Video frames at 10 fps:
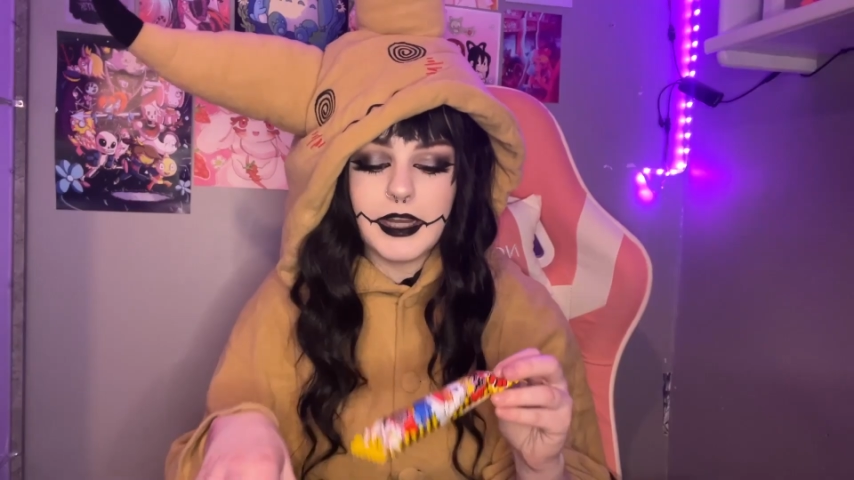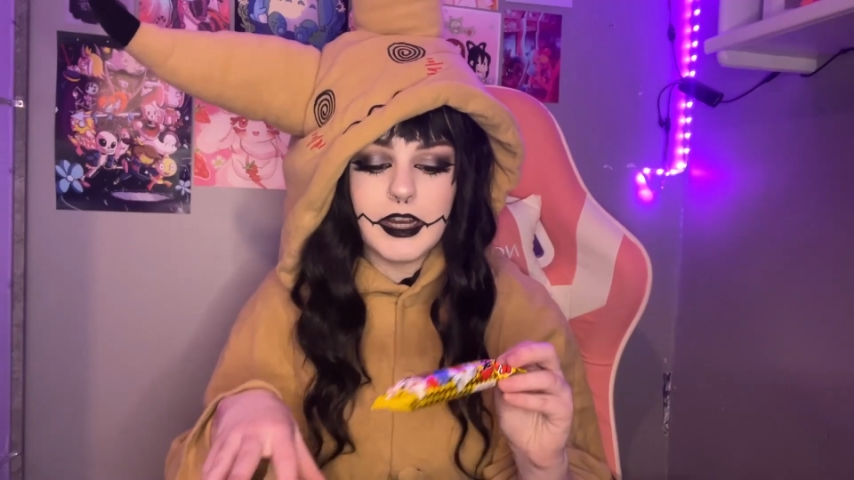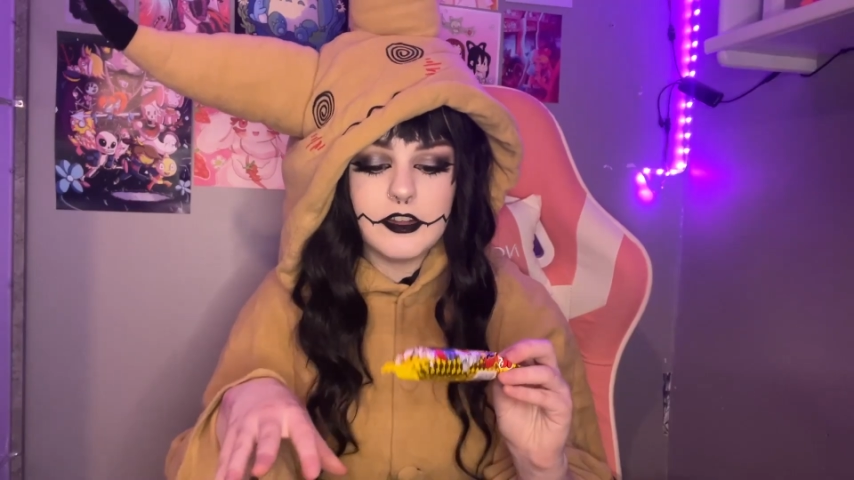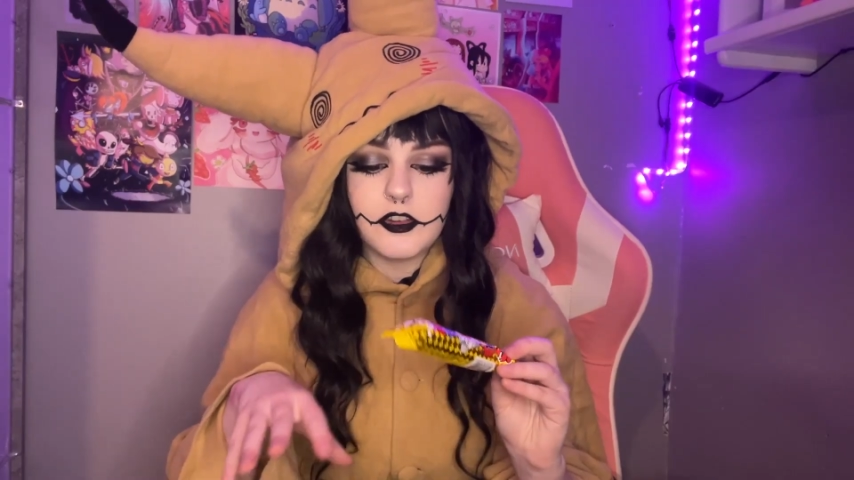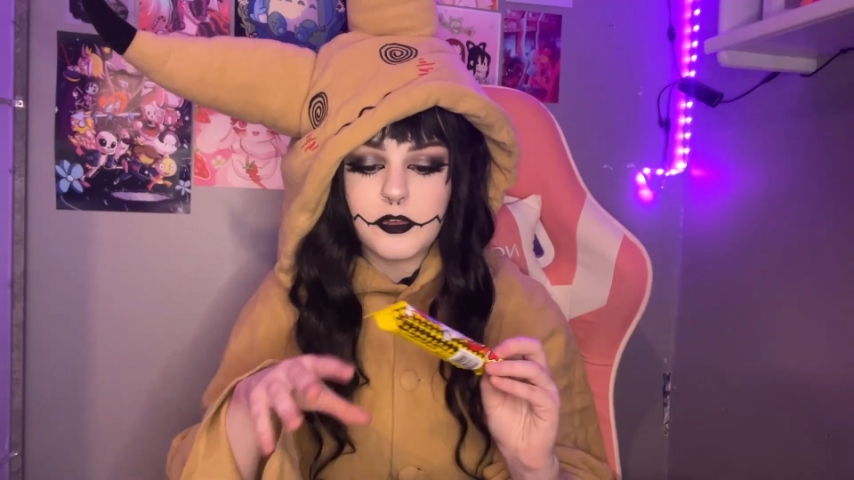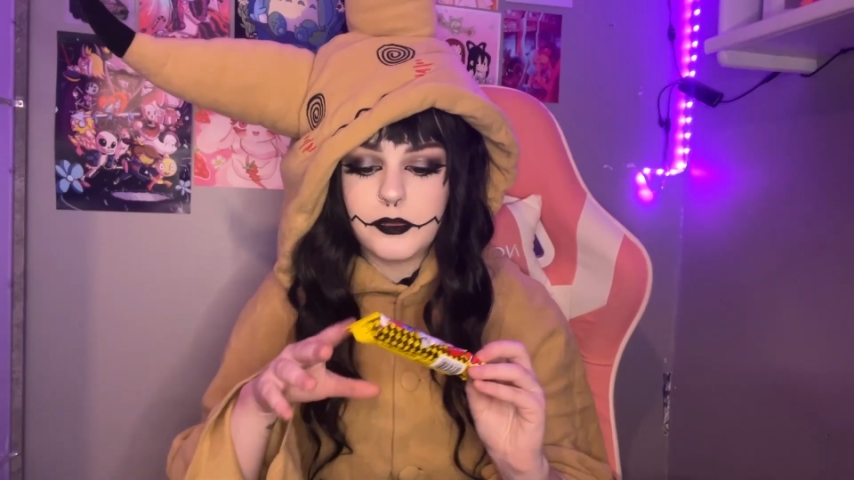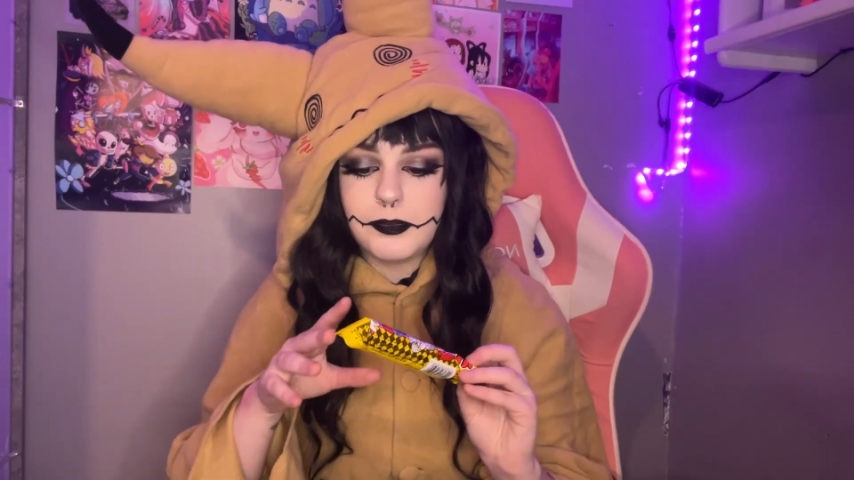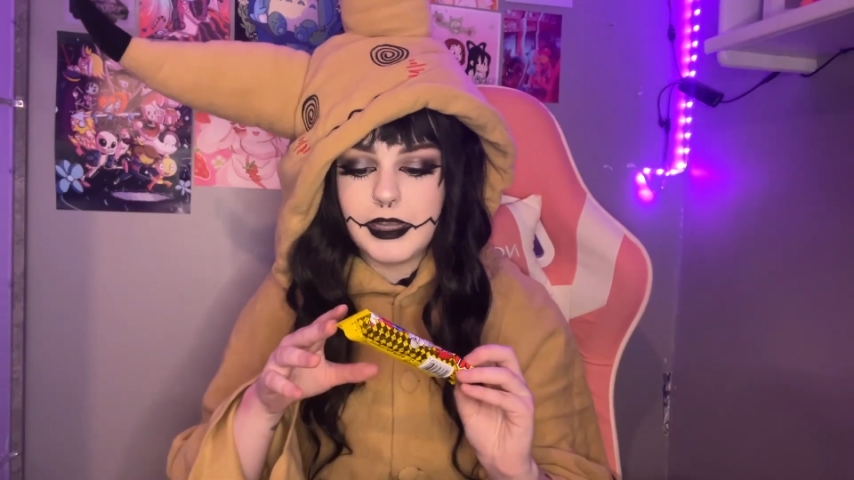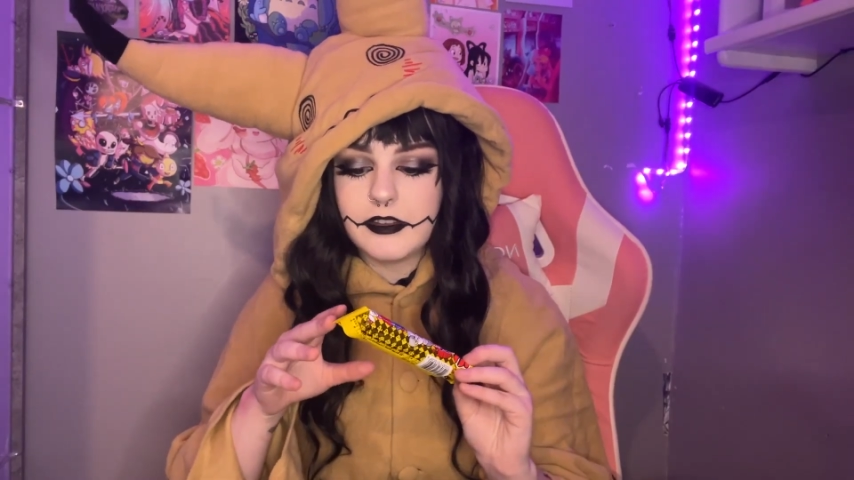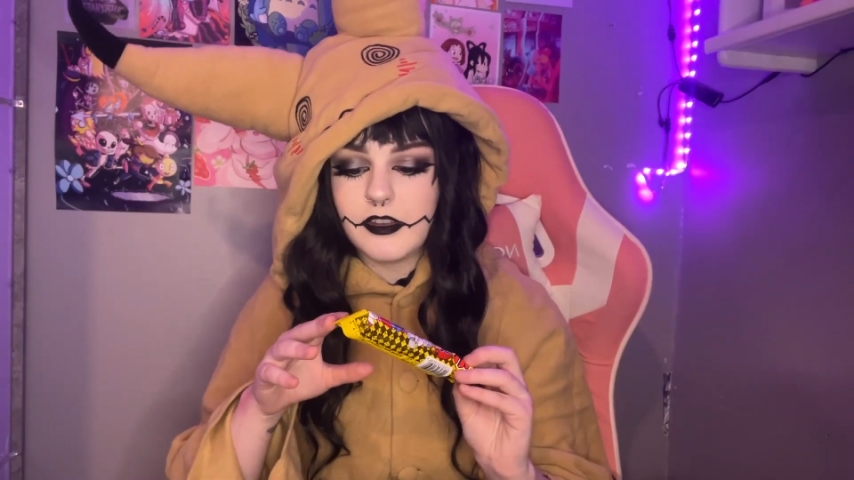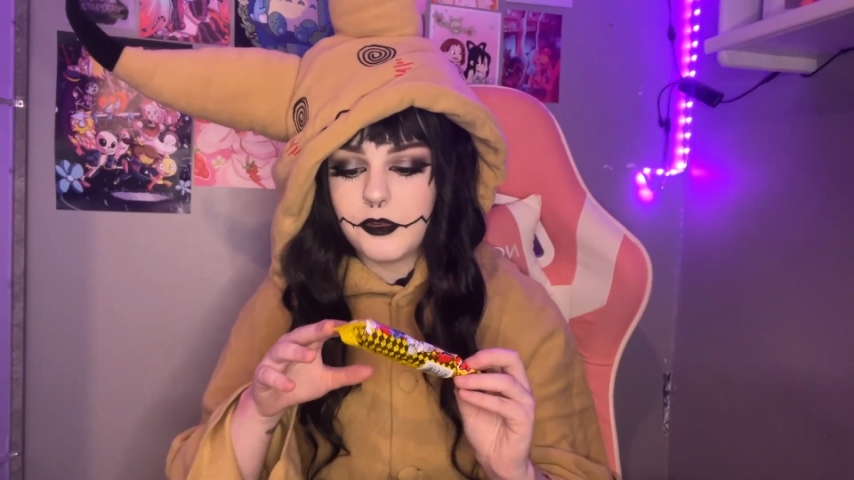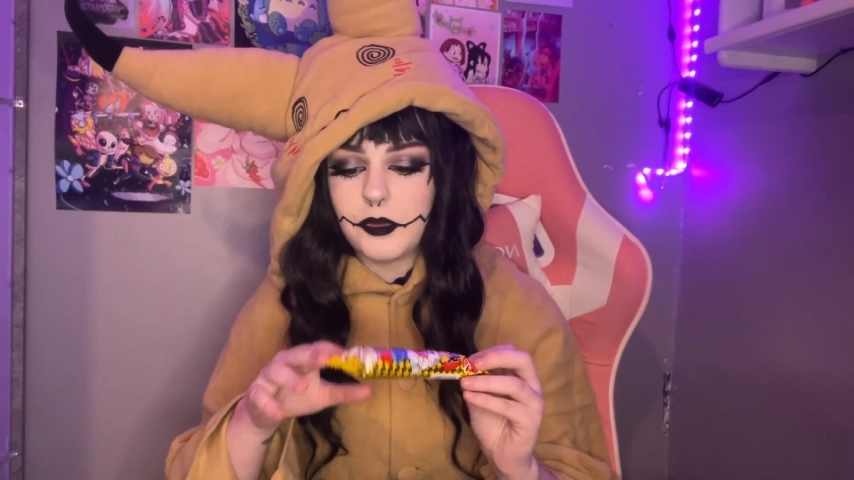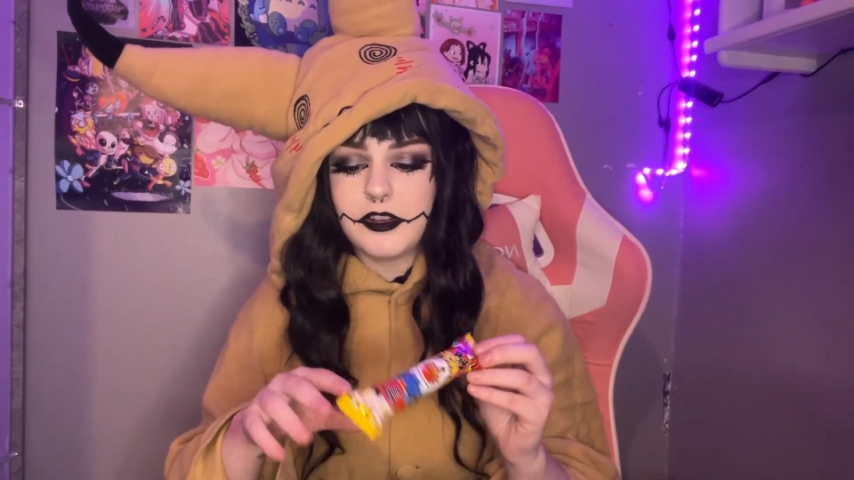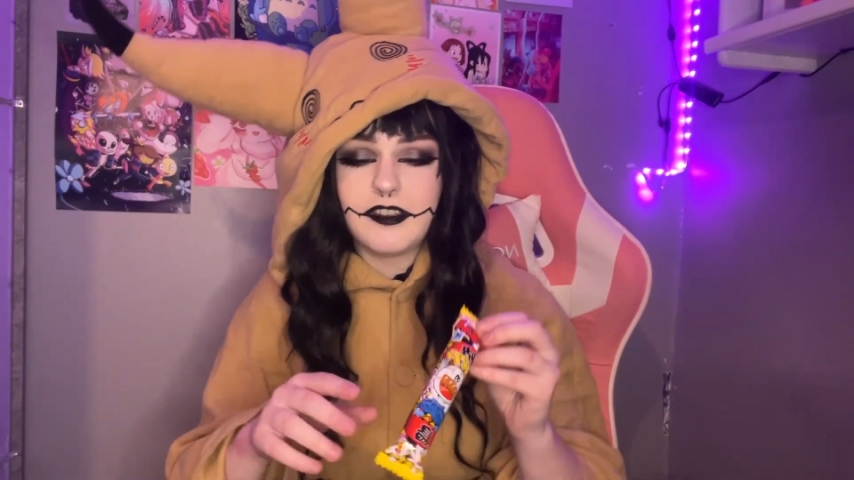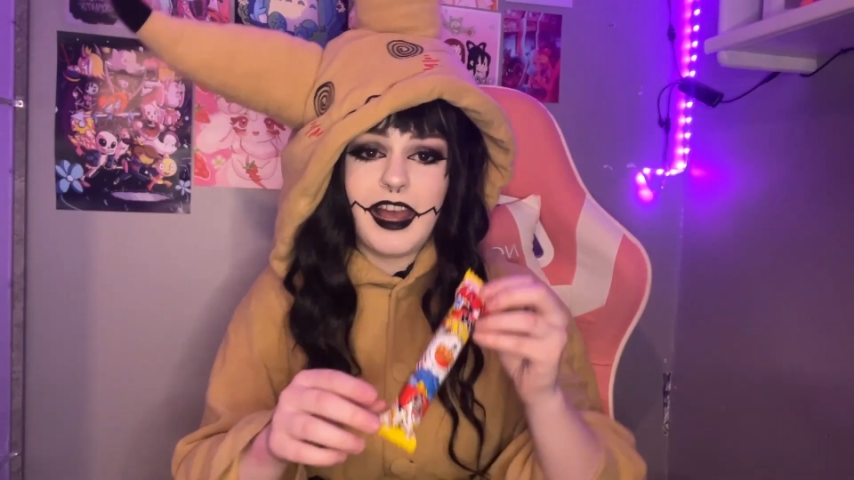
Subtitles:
I just picked this one because